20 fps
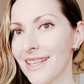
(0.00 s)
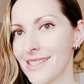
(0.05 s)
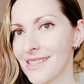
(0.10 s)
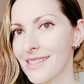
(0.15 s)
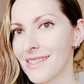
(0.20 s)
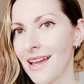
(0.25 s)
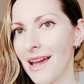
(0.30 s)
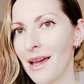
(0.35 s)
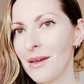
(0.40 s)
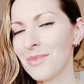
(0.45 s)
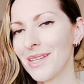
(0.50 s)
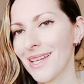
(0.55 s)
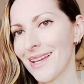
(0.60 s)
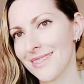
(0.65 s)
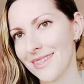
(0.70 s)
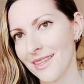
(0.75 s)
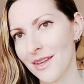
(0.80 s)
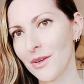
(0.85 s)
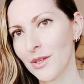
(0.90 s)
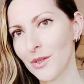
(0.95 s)
this time
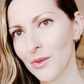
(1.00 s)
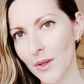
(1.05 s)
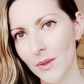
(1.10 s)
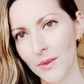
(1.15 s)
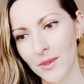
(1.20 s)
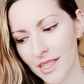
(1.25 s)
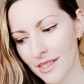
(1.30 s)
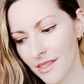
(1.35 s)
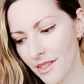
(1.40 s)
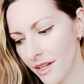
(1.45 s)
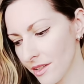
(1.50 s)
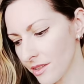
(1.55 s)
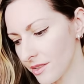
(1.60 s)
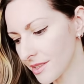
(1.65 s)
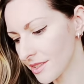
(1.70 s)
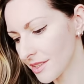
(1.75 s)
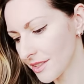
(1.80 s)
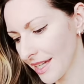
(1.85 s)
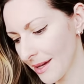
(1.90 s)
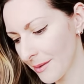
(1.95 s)
because they're a grown
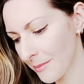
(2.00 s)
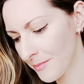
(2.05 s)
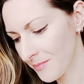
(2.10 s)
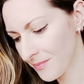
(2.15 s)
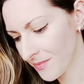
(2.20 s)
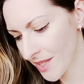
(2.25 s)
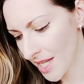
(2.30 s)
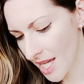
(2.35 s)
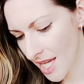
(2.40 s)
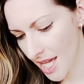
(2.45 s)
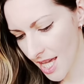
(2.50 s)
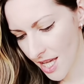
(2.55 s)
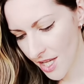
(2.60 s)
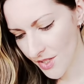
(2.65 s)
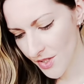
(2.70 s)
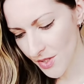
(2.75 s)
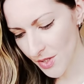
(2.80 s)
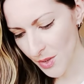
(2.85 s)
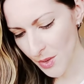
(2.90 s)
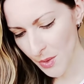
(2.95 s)
adult. Yeah.
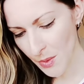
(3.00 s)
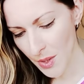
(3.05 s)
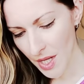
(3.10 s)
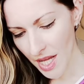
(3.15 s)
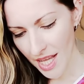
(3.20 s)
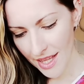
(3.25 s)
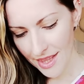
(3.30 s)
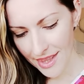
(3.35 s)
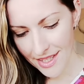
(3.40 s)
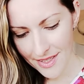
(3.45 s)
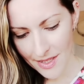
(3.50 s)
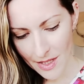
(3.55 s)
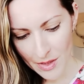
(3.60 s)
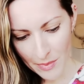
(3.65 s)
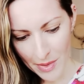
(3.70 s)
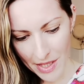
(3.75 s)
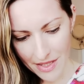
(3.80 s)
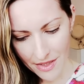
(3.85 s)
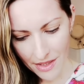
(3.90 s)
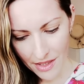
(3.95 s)
So this
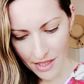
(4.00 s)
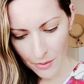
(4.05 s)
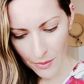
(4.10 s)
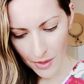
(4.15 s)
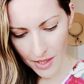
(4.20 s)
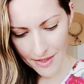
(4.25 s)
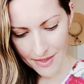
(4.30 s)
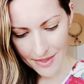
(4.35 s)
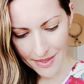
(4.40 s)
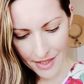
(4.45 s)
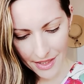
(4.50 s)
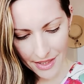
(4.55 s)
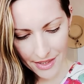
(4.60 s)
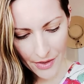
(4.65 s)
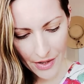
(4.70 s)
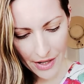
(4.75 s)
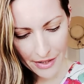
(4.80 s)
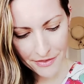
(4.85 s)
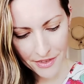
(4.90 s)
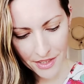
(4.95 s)
is basically what I see
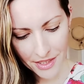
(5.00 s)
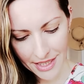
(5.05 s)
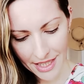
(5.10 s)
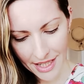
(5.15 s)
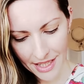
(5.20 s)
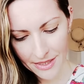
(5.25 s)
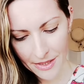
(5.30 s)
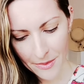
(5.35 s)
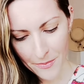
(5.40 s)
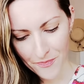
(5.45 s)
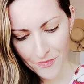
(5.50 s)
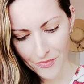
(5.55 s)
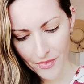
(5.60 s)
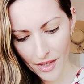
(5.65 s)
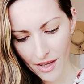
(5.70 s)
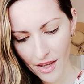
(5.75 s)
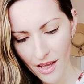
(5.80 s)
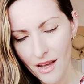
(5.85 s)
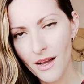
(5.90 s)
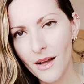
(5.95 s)
here. I feel that
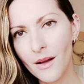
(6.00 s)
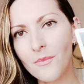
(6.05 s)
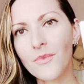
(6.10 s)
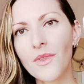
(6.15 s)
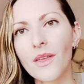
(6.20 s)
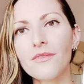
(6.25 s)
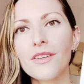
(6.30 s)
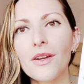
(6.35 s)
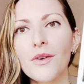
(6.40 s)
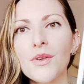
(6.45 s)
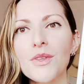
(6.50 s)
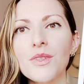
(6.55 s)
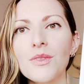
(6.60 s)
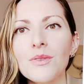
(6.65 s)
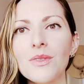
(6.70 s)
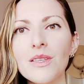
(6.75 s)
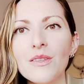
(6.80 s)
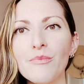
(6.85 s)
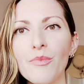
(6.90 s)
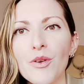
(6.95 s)
um, very
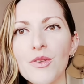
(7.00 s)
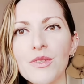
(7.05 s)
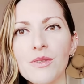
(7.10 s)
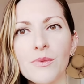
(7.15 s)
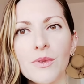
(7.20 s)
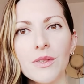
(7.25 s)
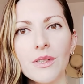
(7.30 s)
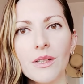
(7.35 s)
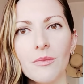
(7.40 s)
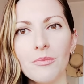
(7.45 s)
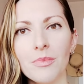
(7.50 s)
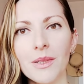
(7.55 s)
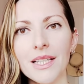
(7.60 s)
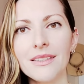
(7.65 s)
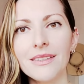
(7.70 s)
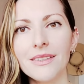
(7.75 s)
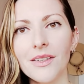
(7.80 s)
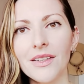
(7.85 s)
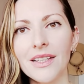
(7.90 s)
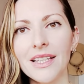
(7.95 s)
soon this person will
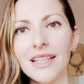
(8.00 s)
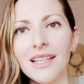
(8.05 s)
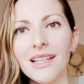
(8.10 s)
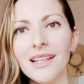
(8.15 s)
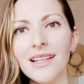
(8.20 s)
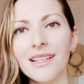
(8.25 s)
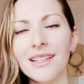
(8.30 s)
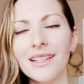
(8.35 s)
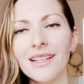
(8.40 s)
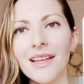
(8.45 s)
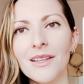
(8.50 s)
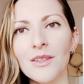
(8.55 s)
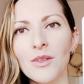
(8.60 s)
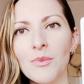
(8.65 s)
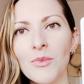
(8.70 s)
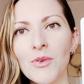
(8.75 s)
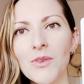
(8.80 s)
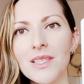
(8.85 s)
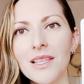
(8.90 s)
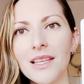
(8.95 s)
complete their healing and
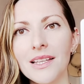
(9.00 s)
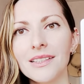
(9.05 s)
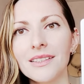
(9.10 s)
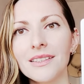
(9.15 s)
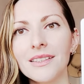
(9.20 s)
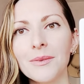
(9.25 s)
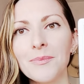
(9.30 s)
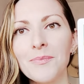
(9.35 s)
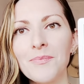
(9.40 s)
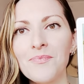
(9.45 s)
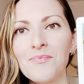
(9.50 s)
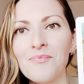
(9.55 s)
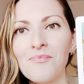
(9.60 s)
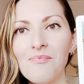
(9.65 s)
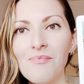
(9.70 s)
almost like a